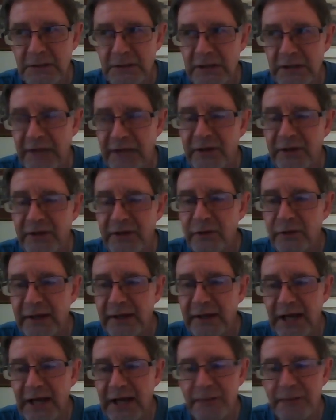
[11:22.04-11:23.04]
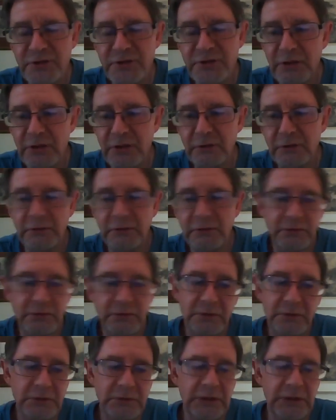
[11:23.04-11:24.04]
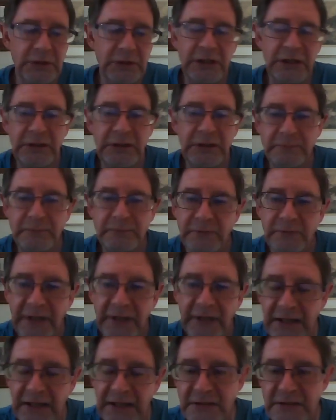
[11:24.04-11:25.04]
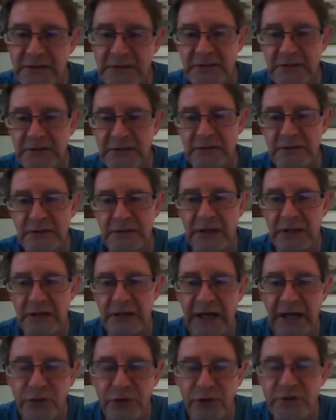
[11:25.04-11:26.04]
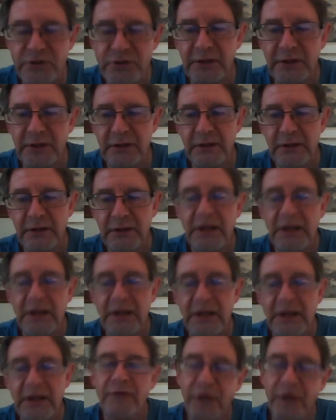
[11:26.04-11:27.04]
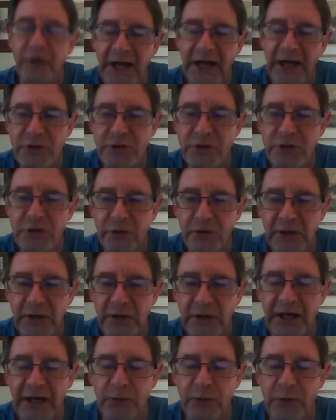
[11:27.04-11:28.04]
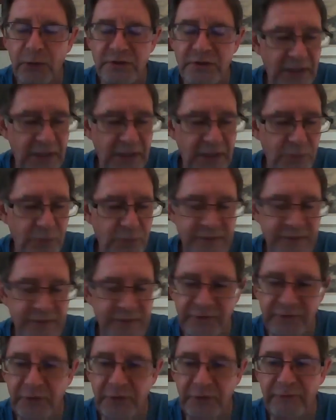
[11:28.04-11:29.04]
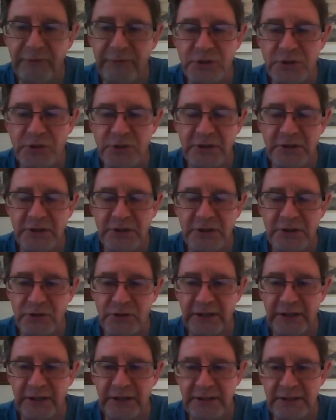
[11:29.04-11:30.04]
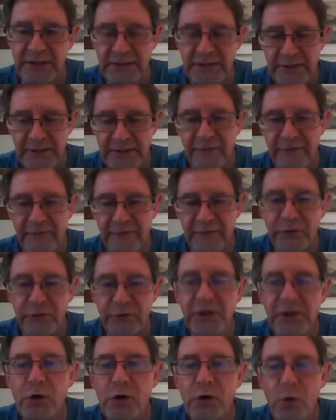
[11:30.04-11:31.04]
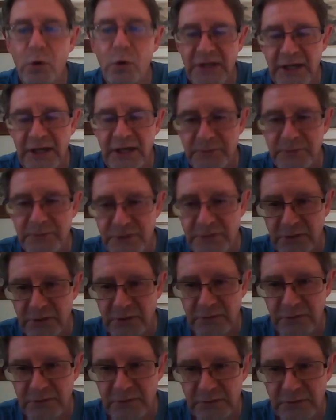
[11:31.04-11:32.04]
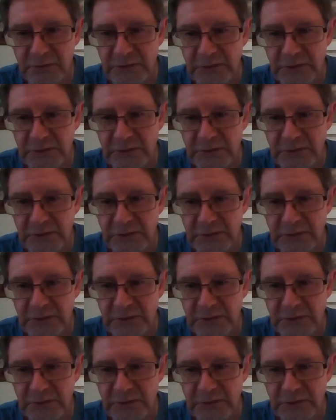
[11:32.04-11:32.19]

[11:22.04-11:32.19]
And then on the limestone, yes, I used for limestone. I was very fortunate to get a very coarse limestone.